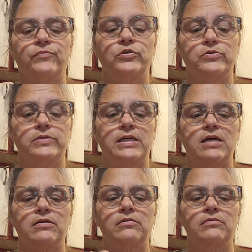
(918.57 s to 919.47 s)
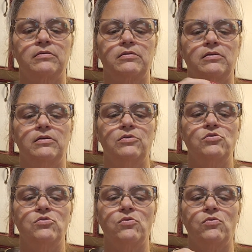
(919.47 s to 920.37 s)
We'll do it together.
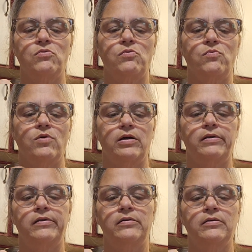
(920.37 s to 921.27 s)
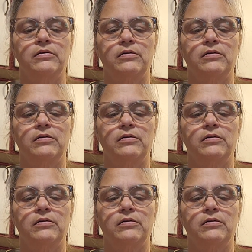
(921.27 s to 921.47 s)
1,